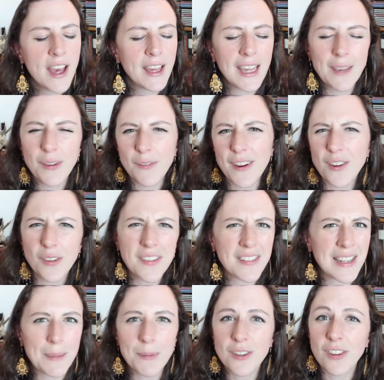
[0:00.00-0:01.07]
even if I don't
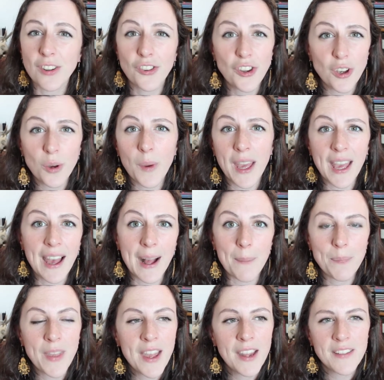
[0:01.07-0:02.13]
sleep until 2 a.m,